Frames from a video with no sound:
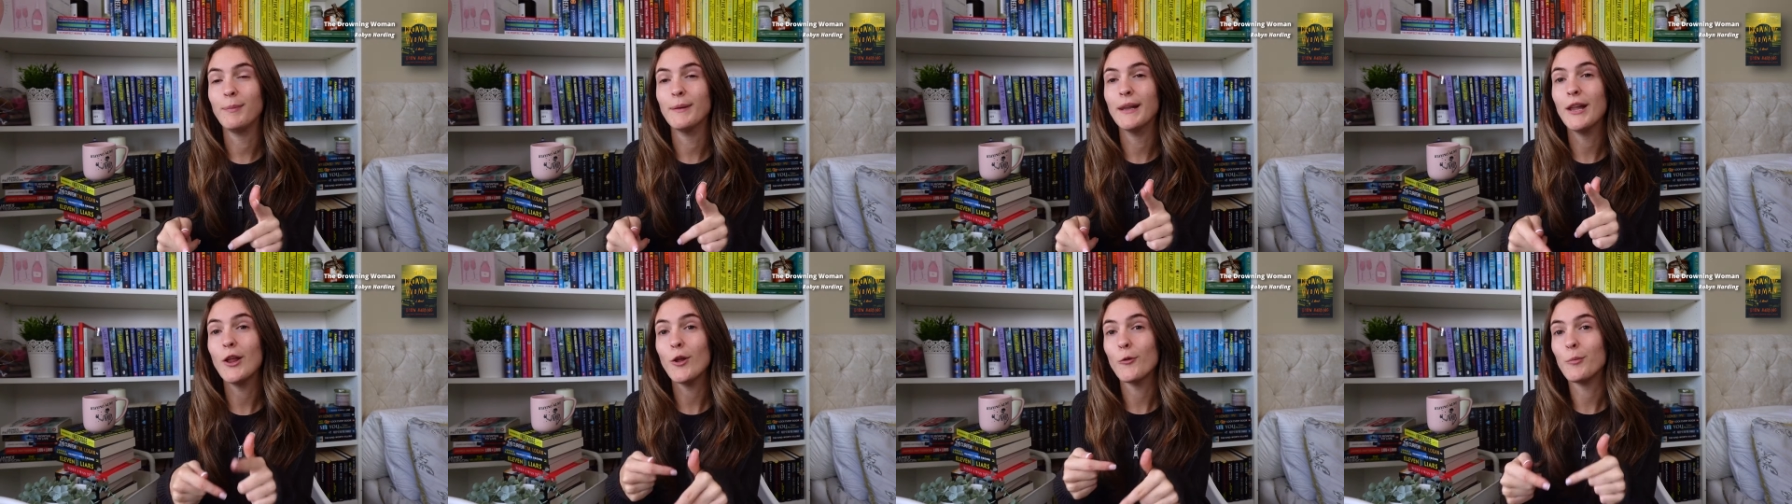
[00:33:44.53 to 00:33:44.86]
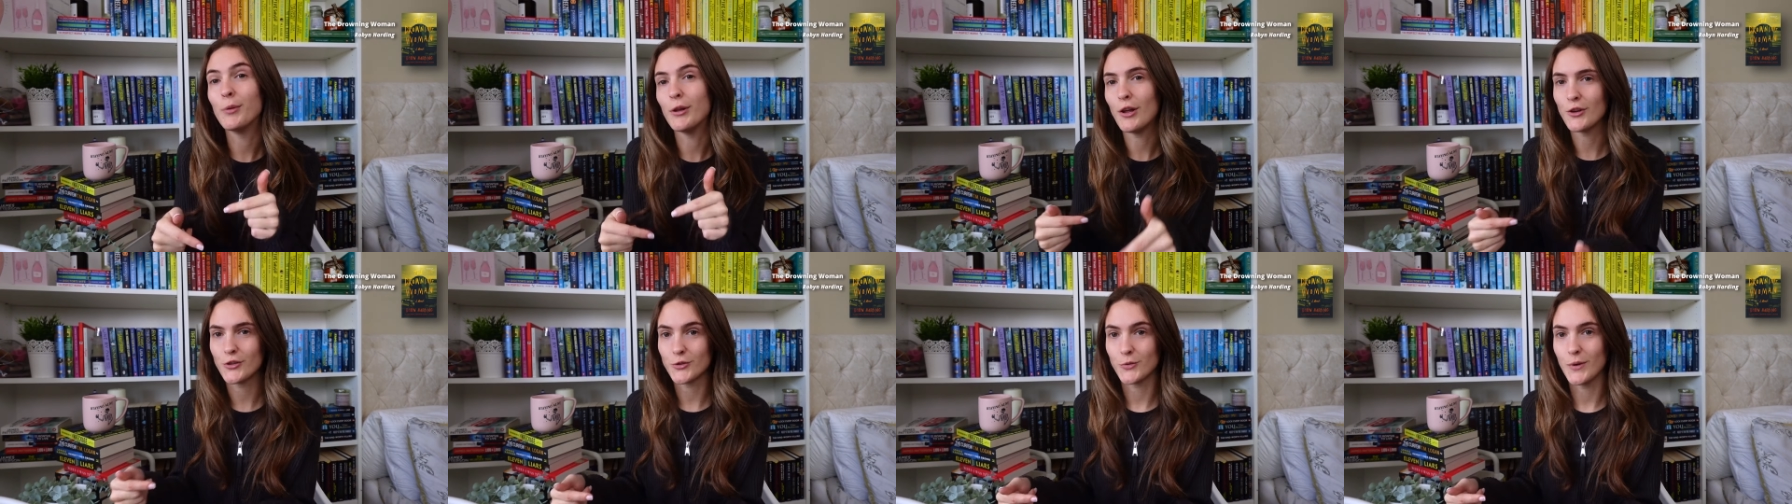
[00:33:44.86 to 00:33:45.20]
little
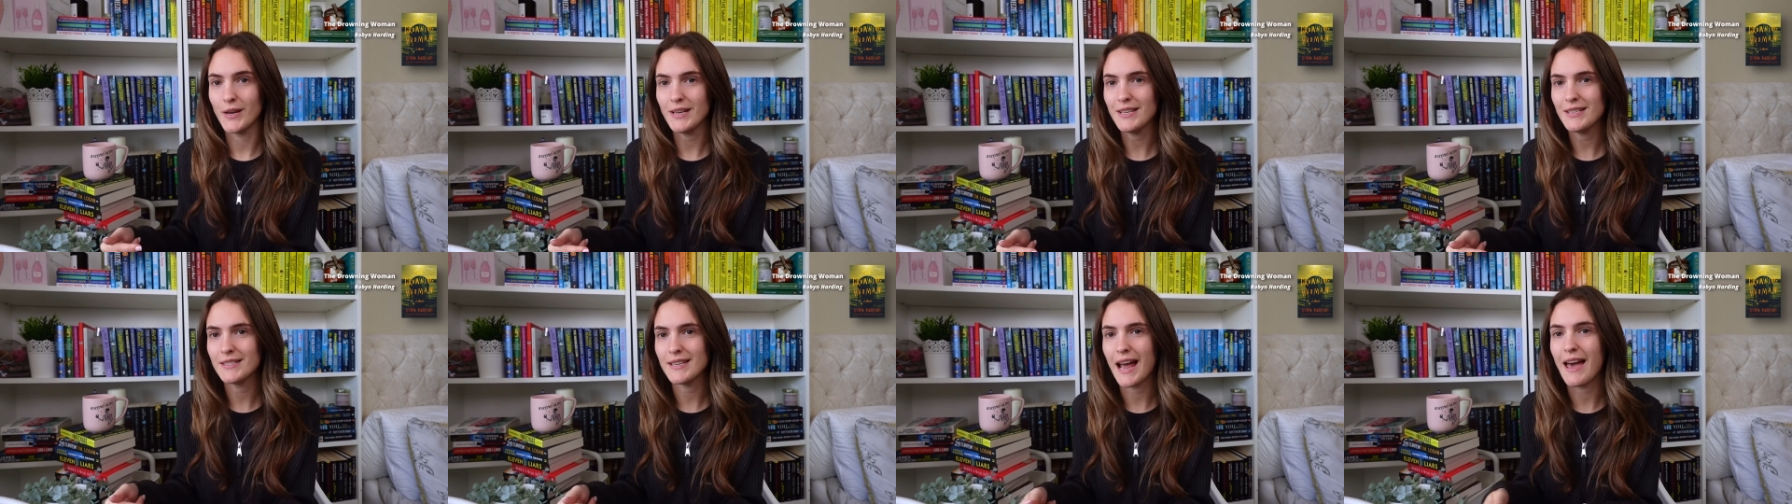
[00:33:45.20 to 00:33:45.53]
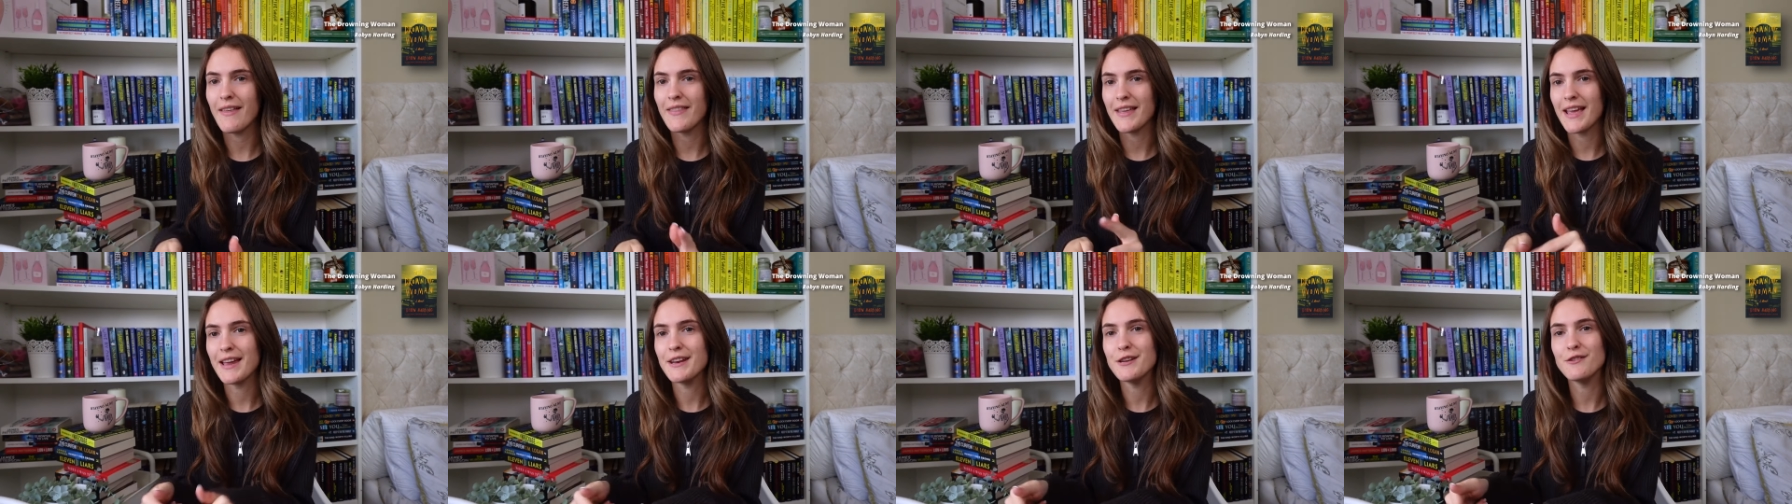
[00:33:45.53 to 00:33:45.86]
plot twist
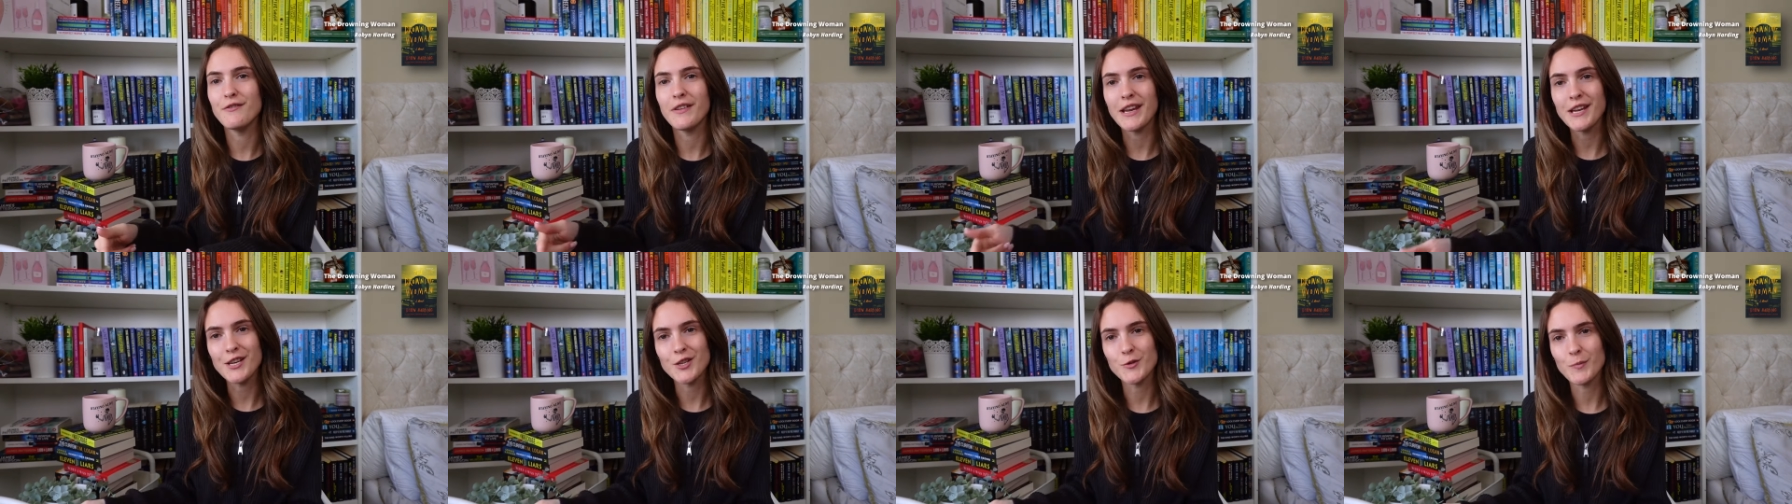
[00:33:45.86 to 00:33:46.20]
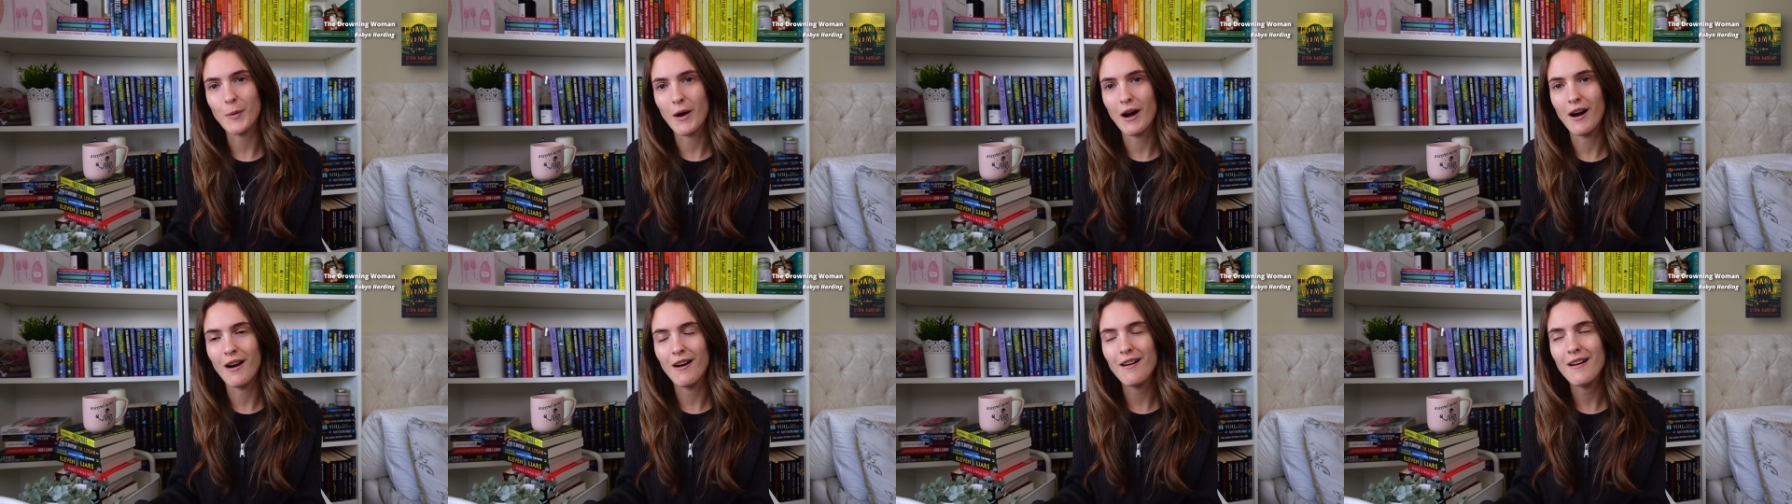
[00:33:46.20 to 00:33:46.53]
at the end of each
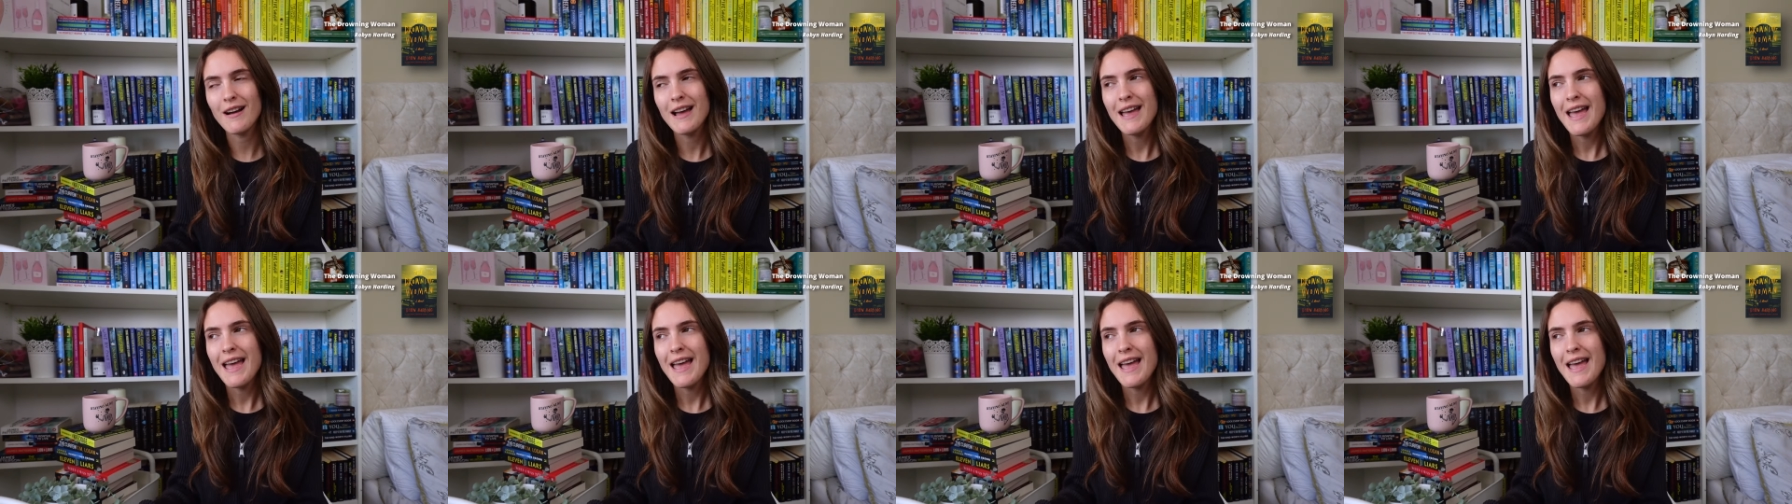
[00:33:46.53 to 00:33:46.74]
part.